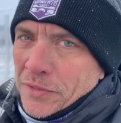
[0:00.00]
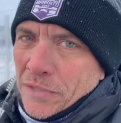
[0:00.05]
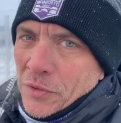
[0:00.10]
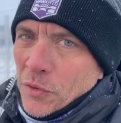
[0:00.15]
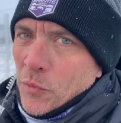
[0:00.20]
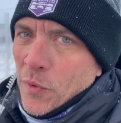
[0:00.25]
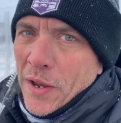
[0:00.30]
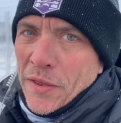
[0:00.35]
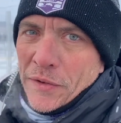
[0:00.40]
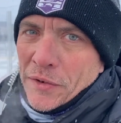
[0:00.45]
and
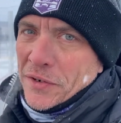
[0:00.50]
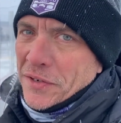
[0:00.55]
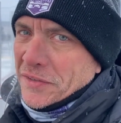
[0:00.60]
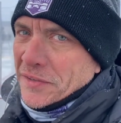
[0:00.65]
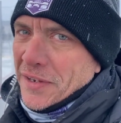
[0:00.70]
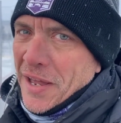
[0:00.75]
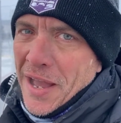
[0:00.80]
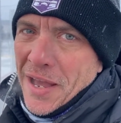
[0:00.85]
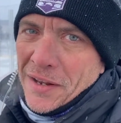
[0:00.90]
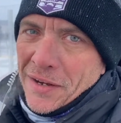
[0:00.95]
the weather is
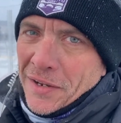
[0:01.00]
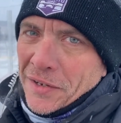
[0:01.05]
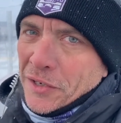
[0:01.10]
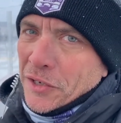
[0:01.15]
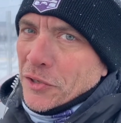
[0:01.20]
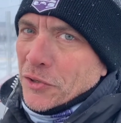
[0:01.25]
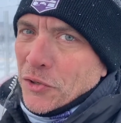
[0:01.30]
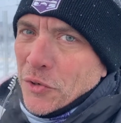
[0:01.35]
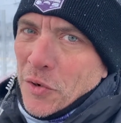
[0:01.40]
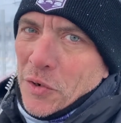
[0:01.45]
not a
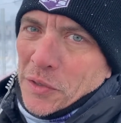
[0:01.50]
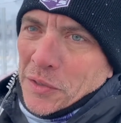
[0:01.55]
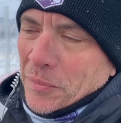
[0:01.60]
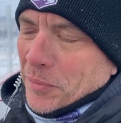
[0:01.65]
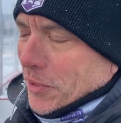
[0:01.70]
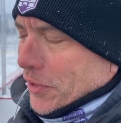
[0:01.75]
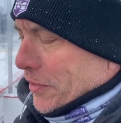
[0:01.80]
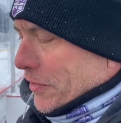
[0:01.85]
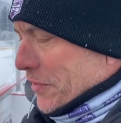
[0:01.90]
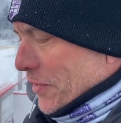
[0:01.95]

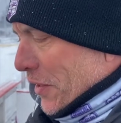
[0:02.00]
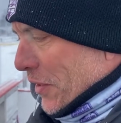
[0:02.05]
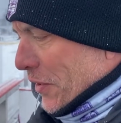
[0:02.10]
controllable. So